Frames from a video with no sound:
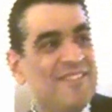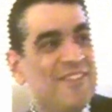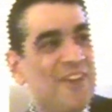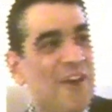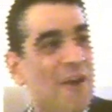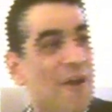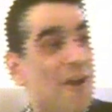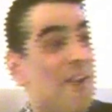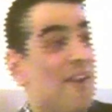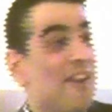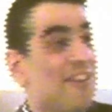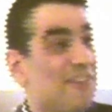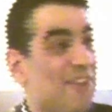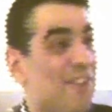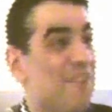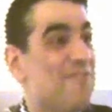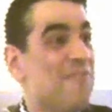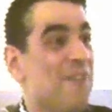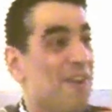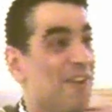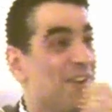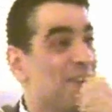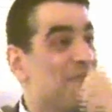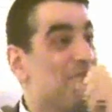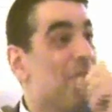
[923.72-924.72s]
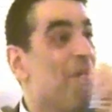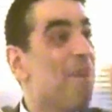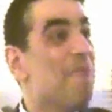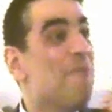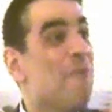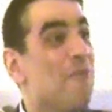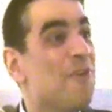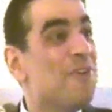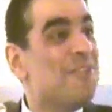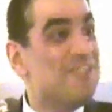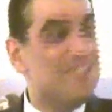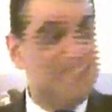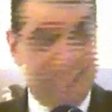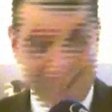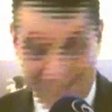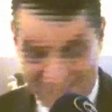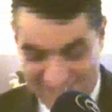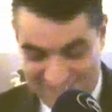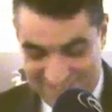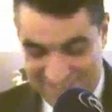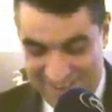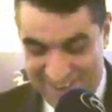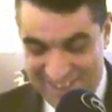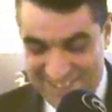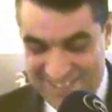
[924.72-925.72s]
So unless my voice has
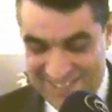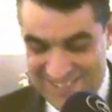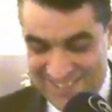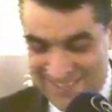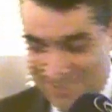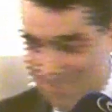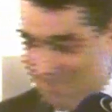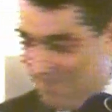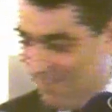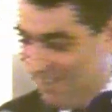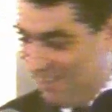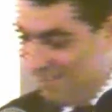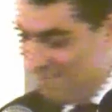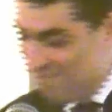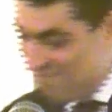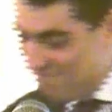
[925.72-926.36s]
activated something.